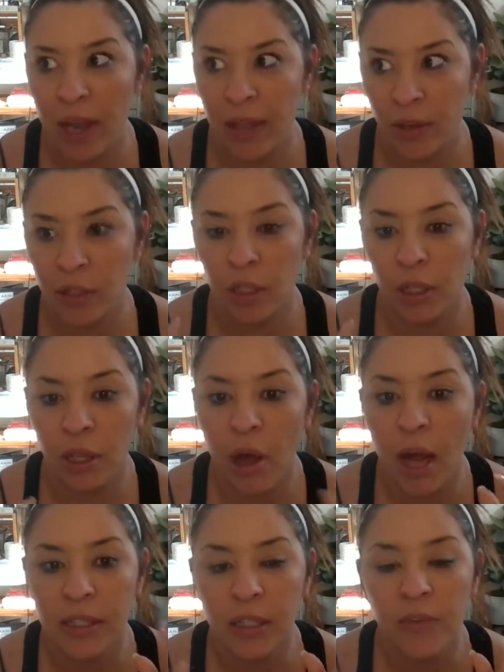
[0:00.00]
and there's
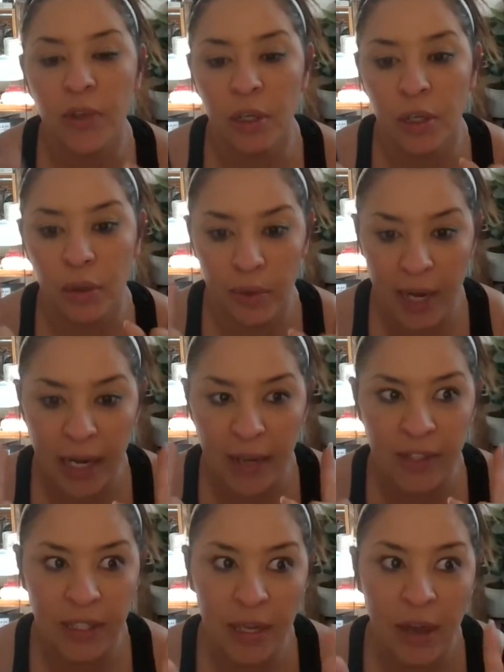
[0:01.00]
lots of good creative
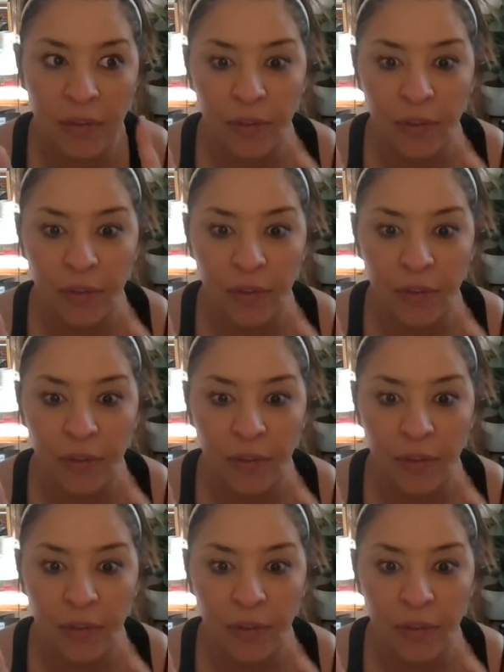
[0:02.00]
stuff